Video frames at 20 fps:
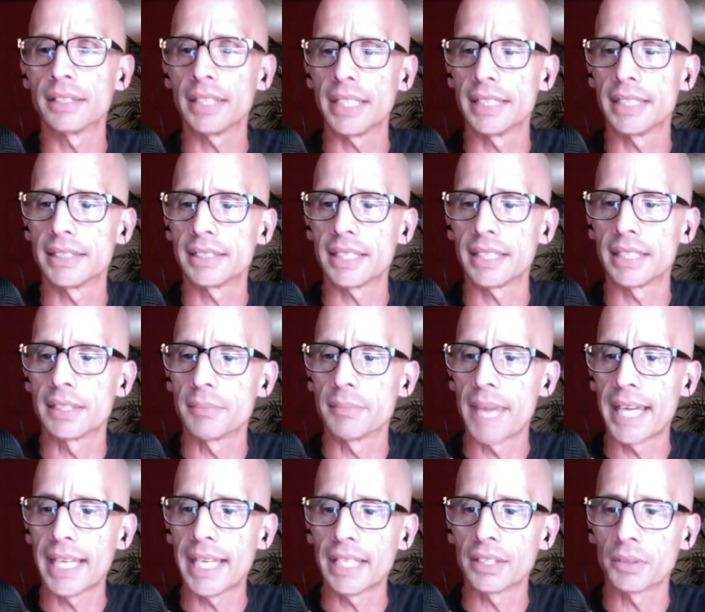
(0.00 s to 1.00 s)
It's
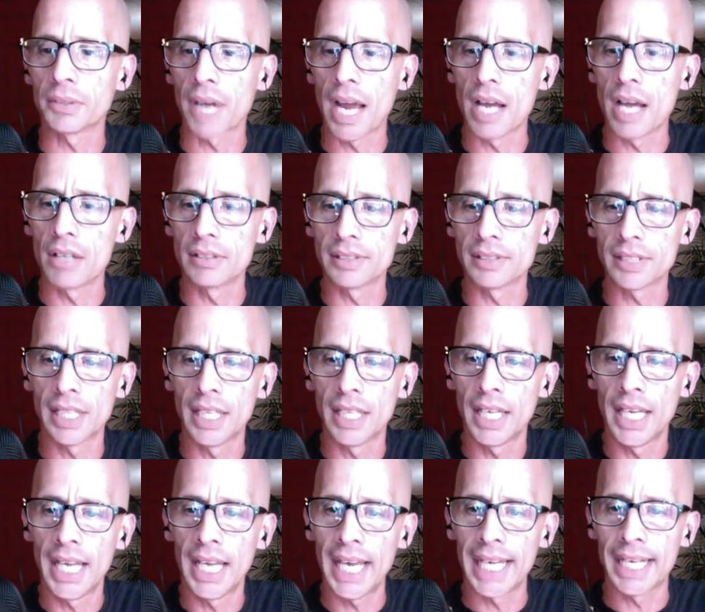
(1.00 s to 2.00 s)
making the rounds,
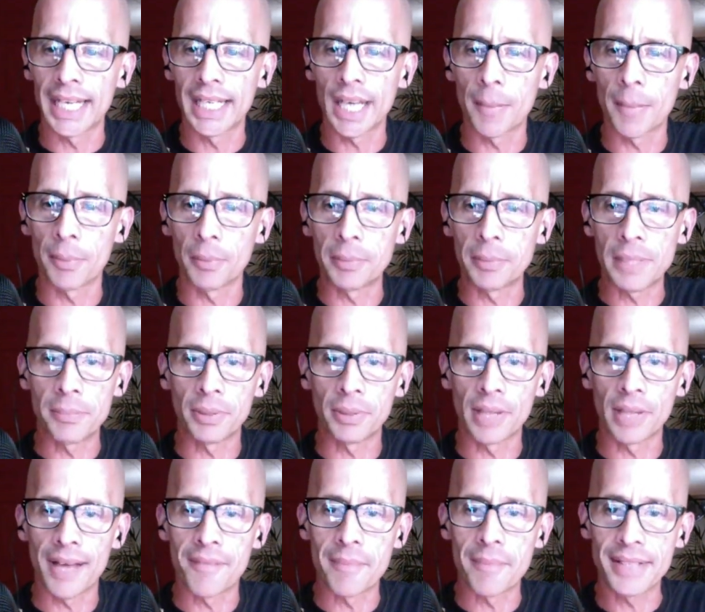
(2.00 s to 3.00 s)
and a couple people
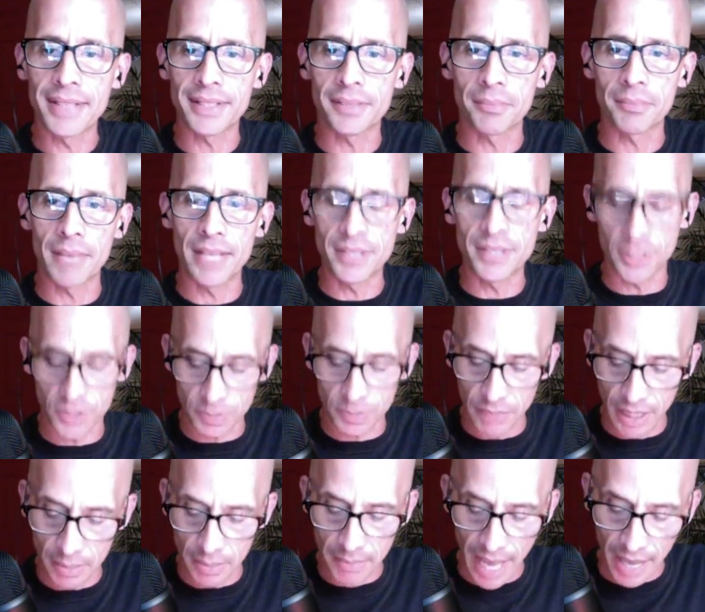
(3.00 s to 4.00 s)
have messaged
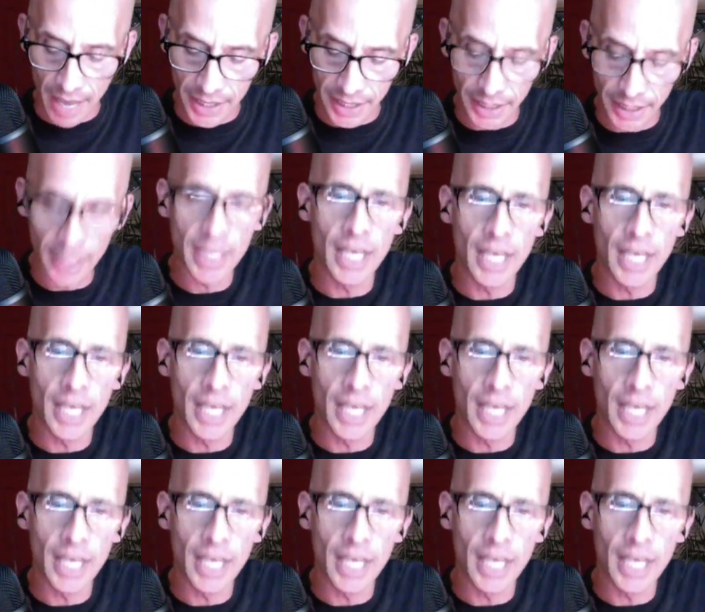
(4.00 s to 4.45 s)
me about it.